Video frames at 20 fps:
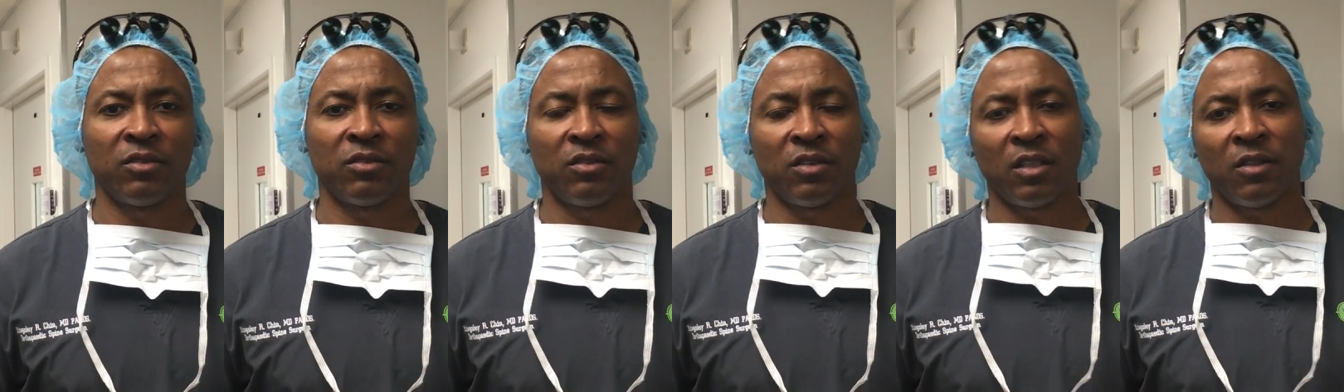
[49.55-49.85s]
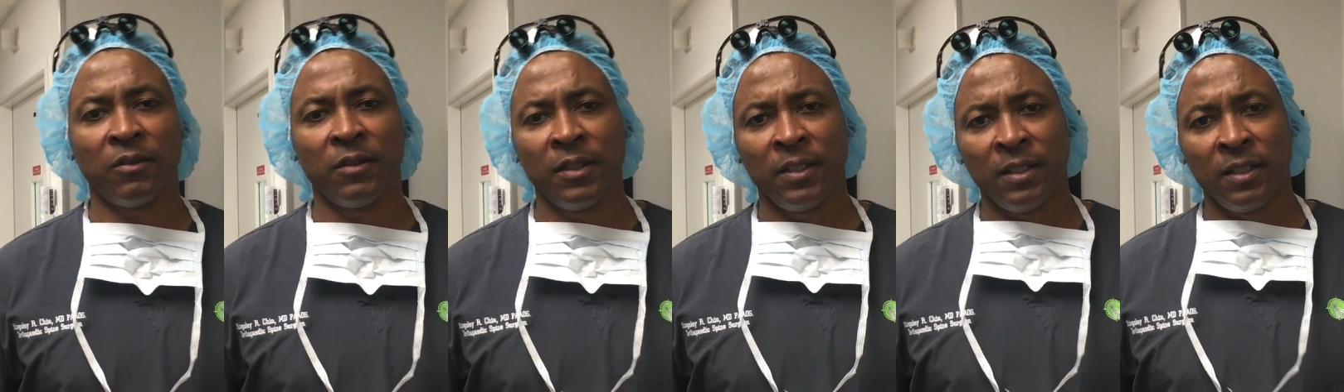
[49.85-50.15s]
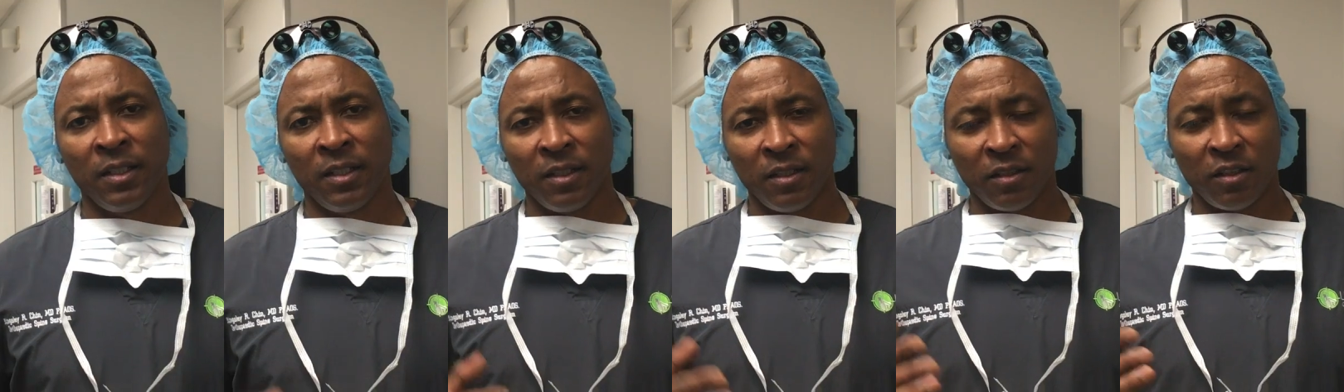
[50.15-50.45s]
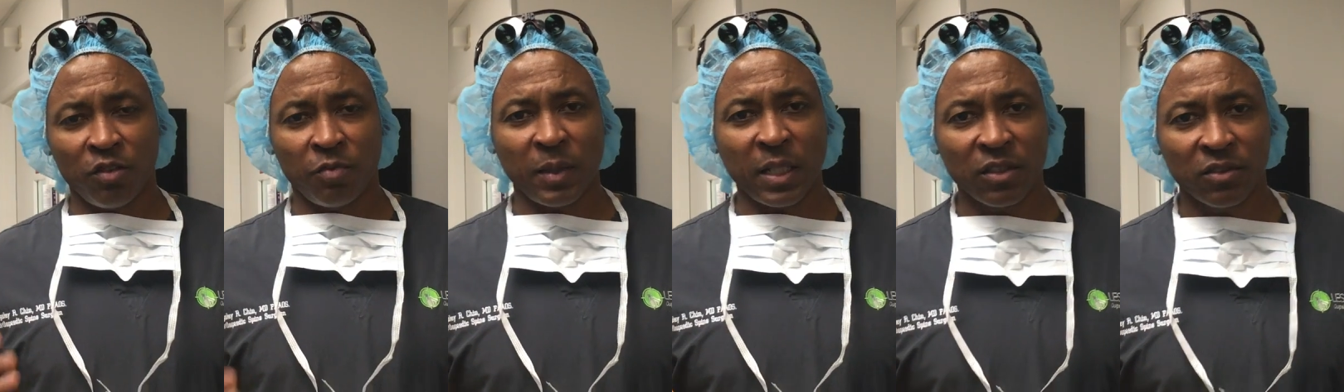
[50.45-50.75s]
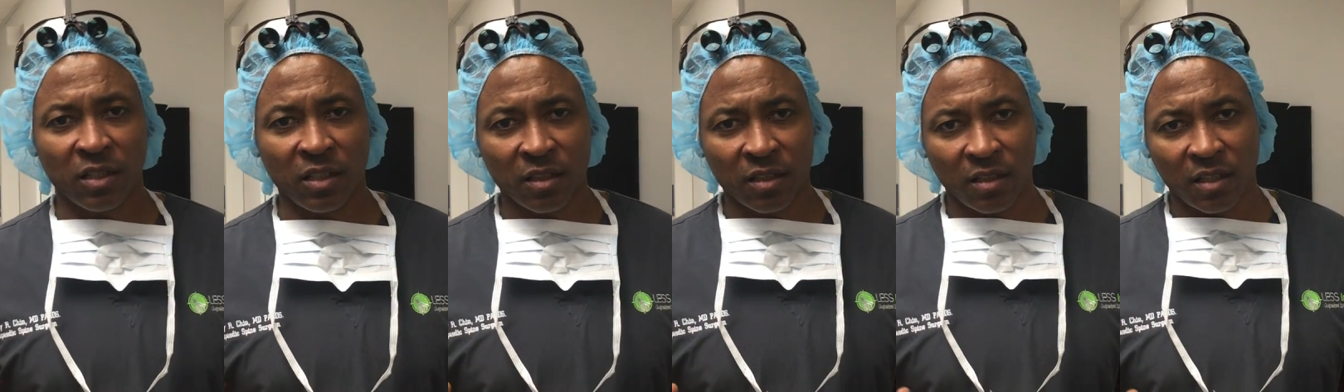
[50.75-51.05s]
So this
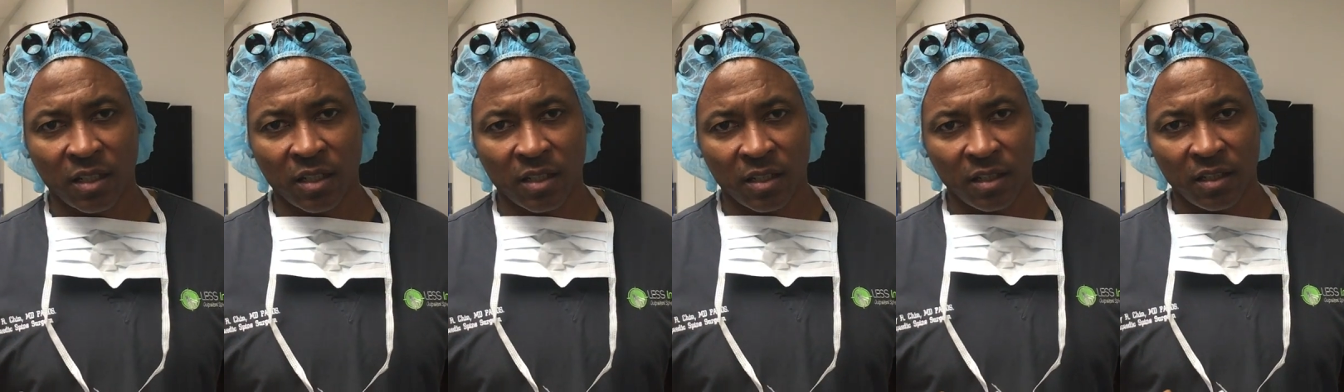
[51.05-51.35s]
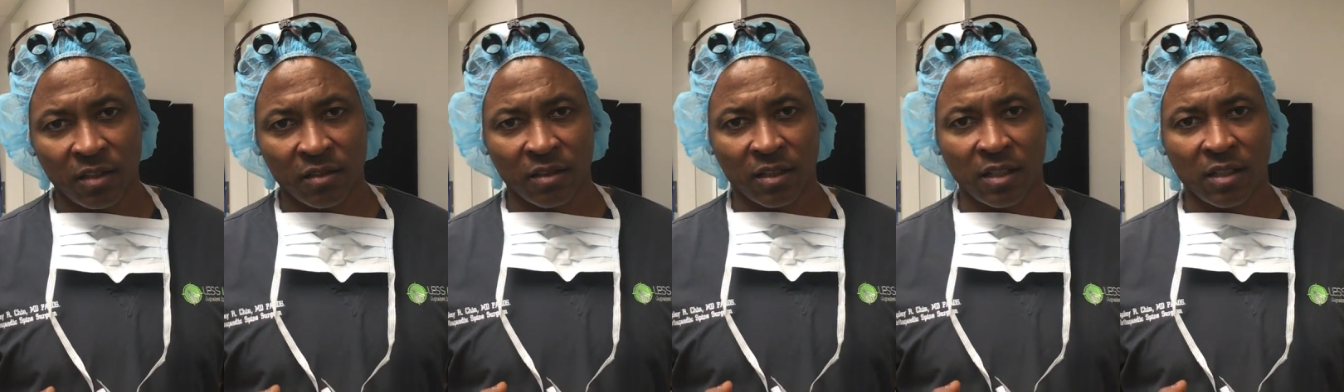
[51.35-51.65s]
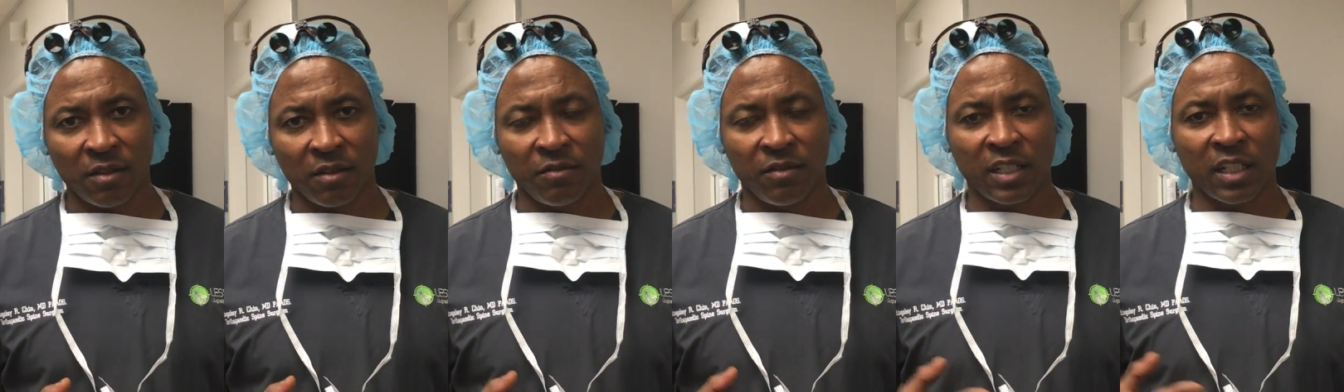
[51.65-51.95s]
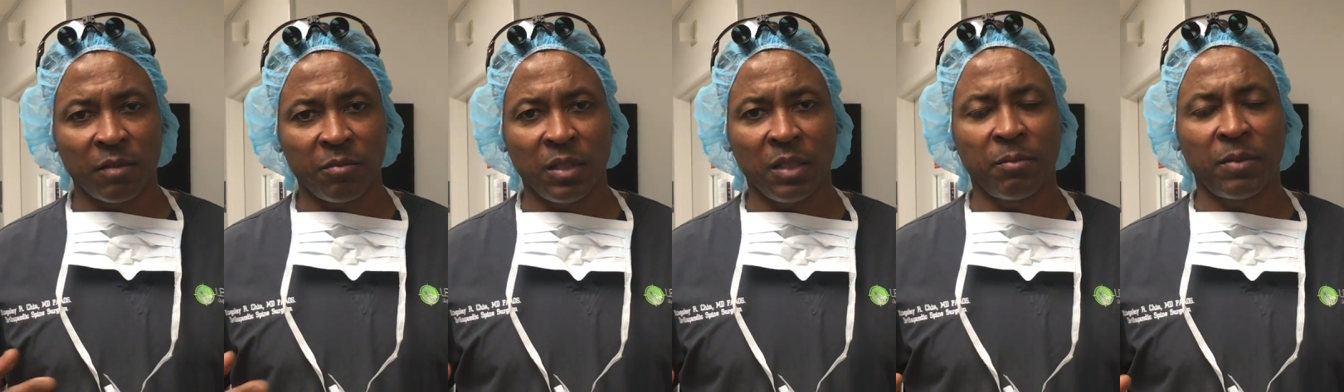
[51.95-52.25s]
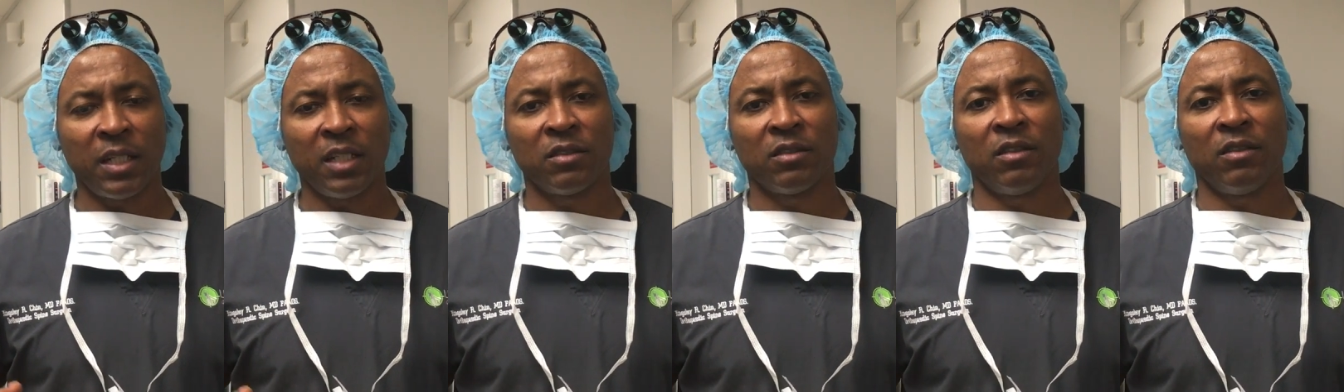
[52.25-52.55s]
patient is a VIP
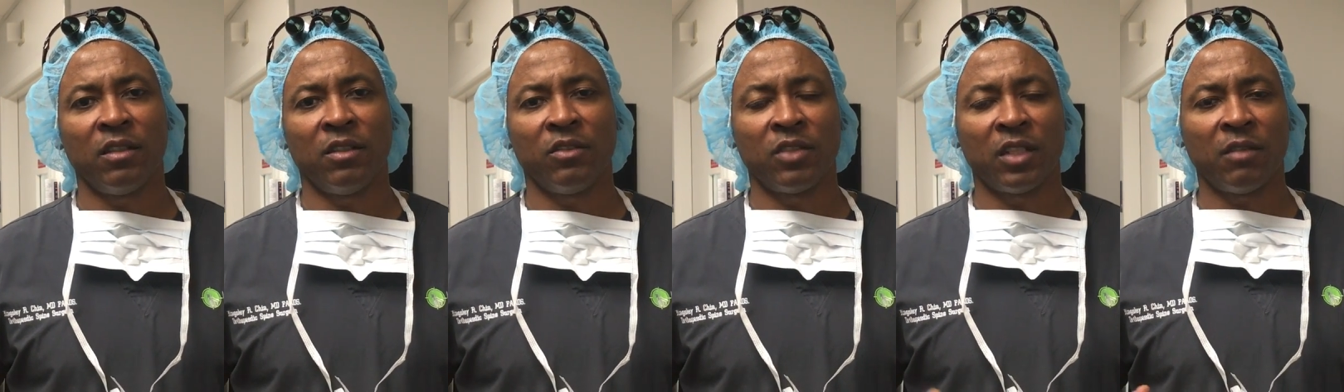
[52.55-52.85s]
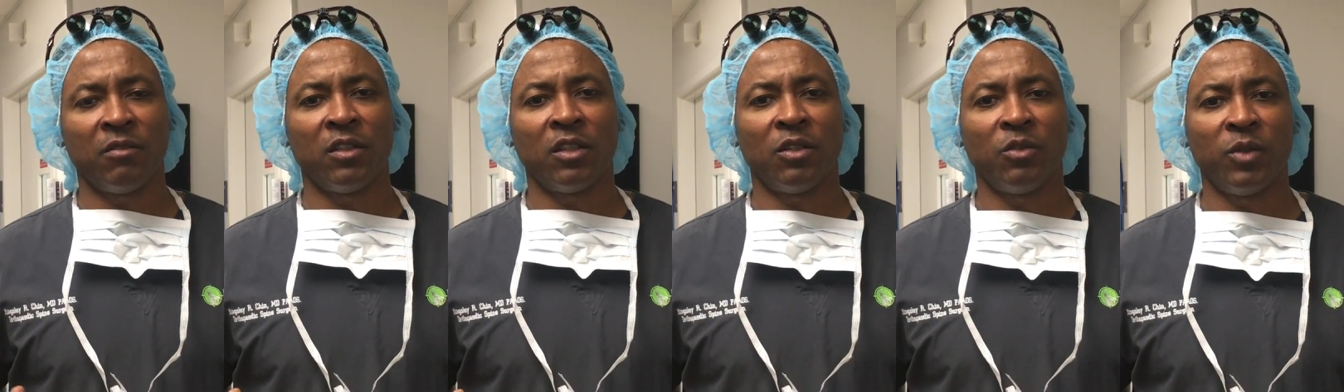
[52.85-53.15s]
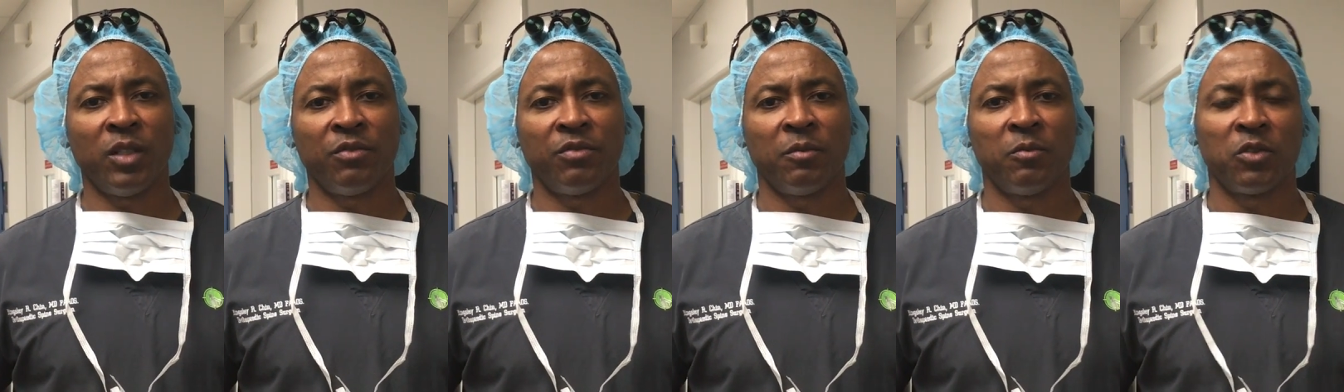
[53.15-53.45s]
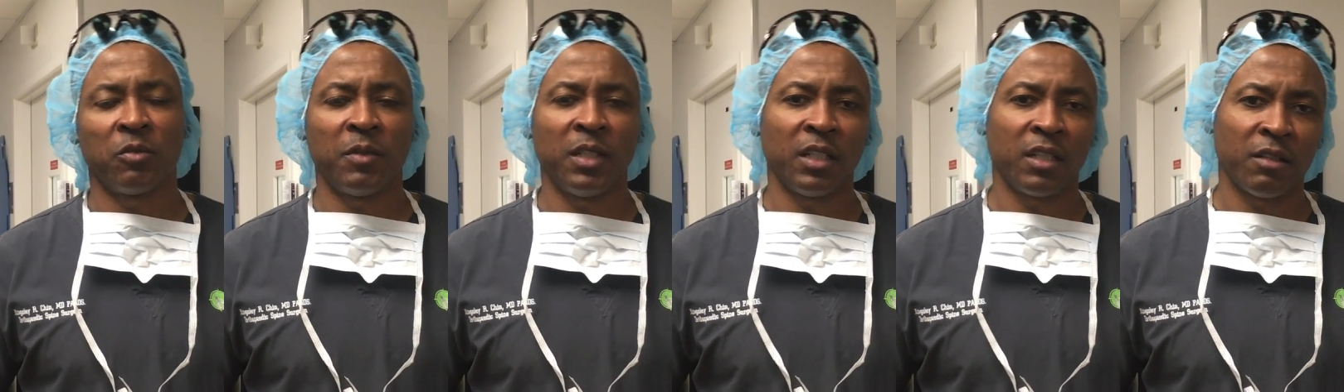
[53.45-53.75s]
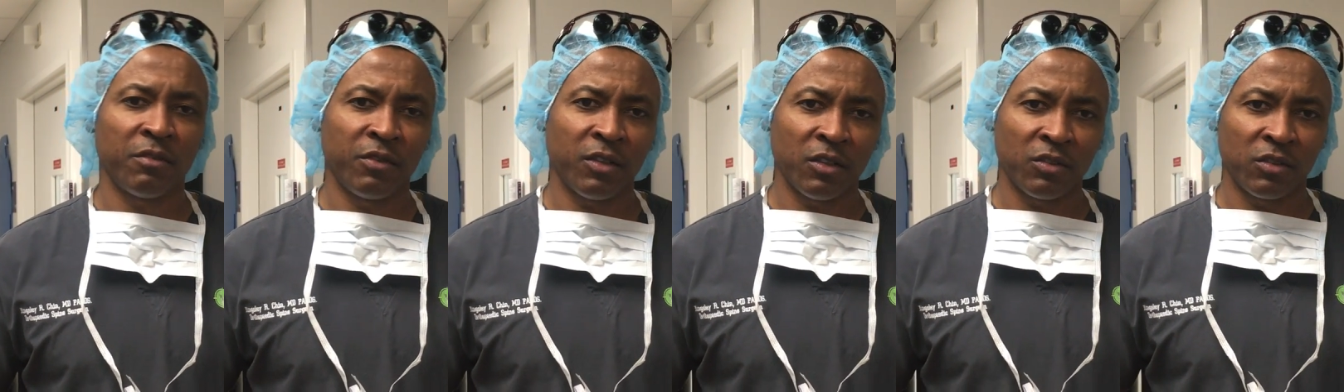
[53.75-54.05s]
patient that traveled all the way from Jamaica
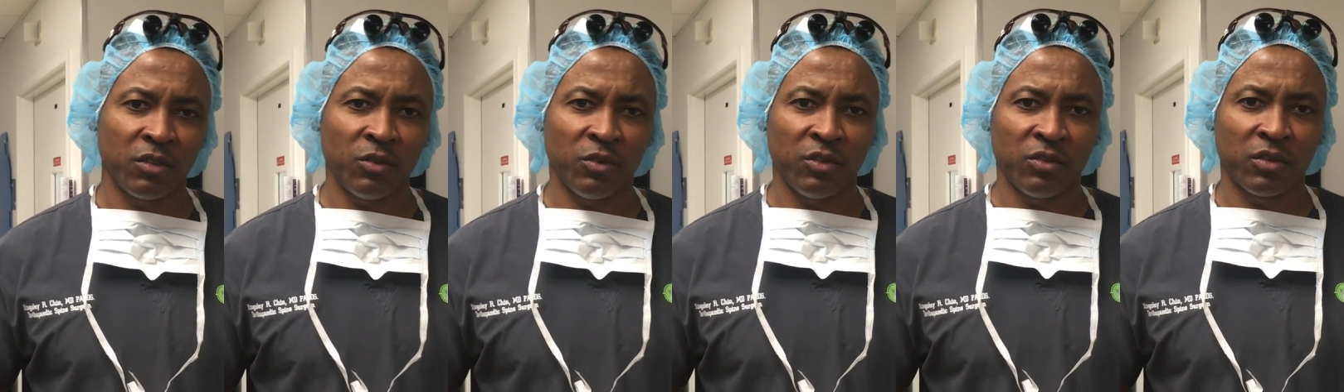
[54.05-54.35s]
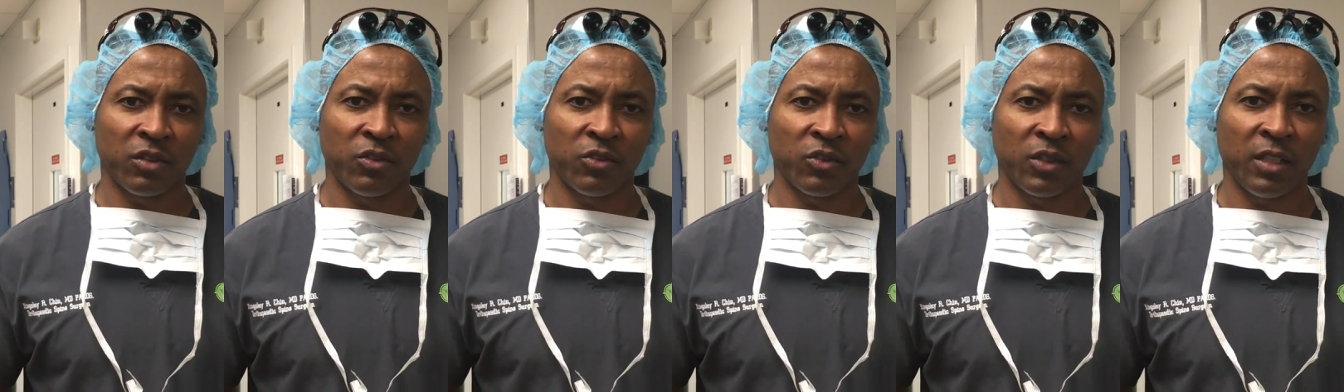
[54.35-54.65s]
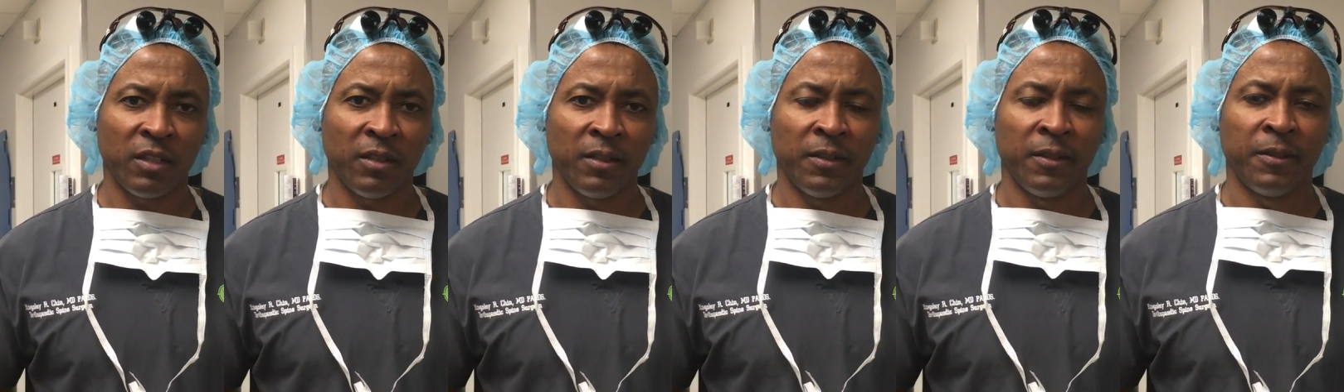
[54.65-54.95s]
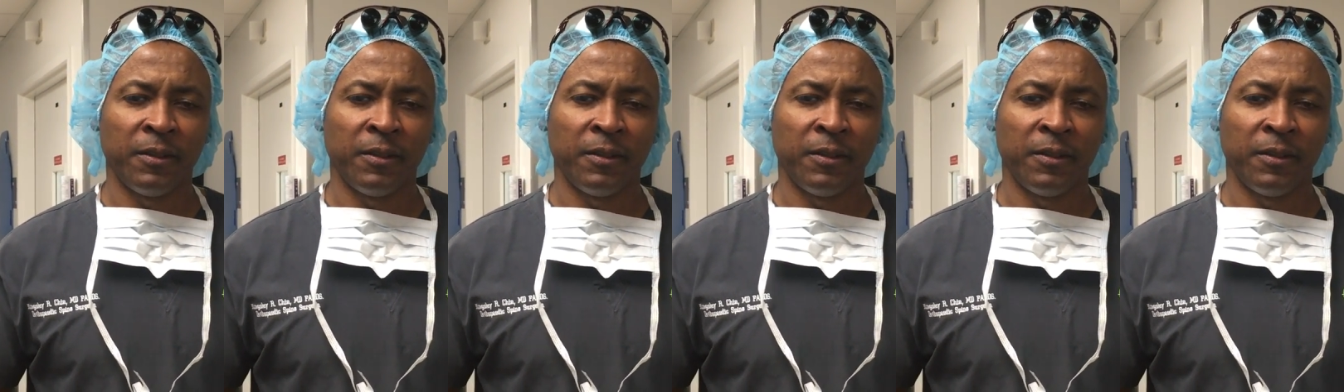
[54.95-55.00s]
for us to do the surgery.